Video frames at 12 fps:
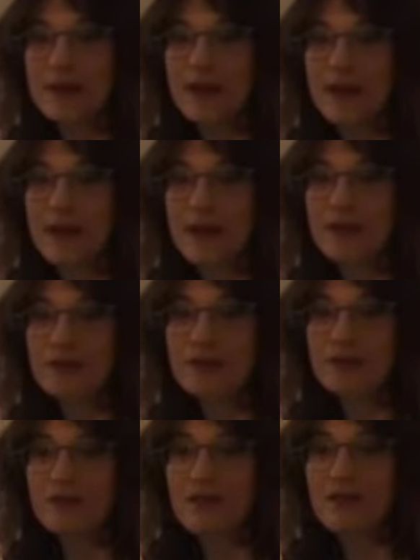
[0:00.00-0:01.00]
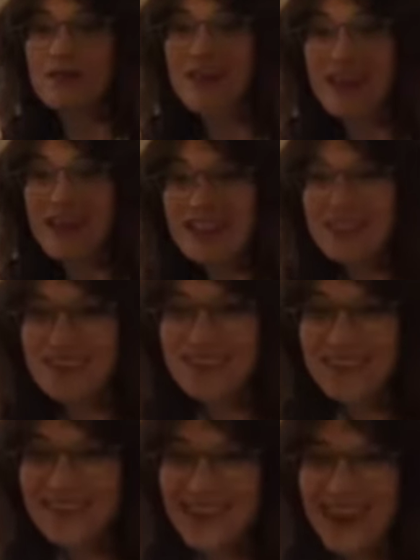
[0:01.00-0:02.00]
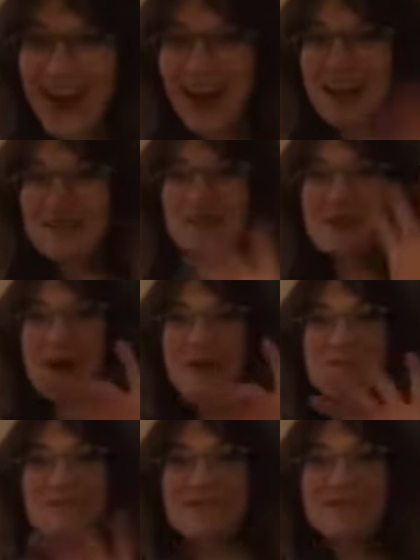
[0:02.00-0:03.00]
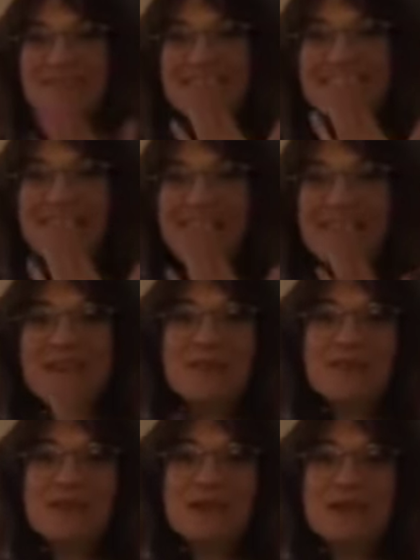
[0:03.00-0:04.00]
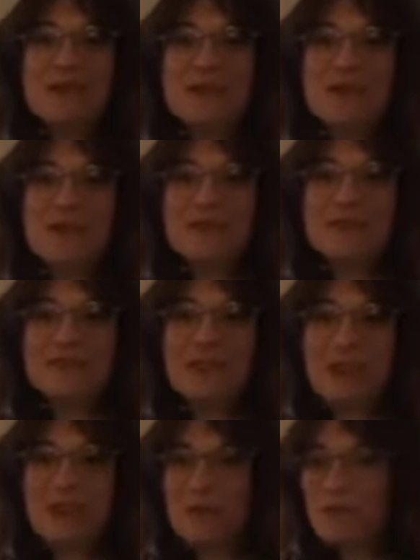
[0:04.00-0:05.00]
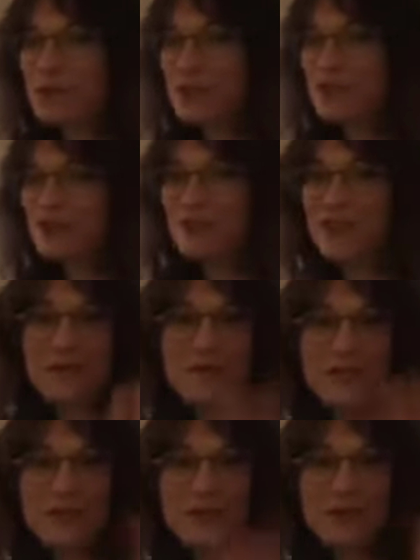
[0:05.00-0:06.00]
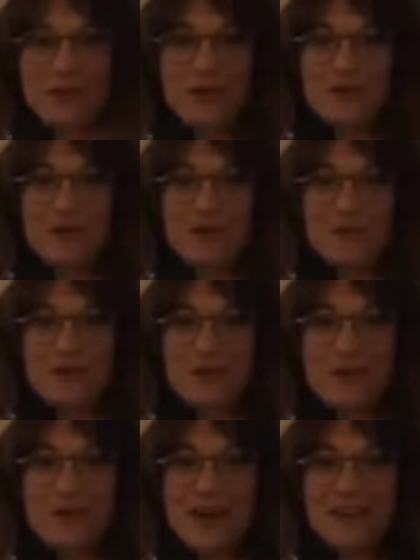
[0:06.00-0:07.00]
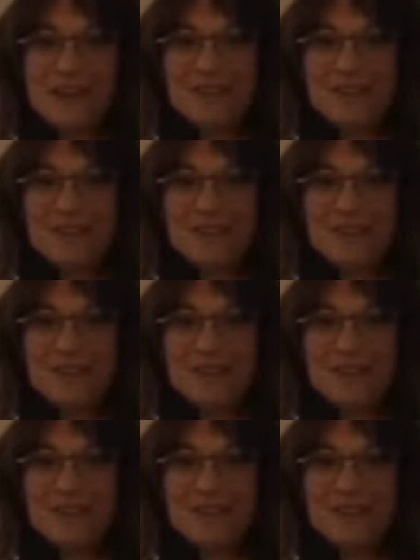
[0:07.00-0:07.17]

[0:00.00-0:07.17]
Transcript: And I love, hello, hi Upper Hub. Oh, I miss you all. I'm getting a bit emotional. I miss you all. I hope you're all well.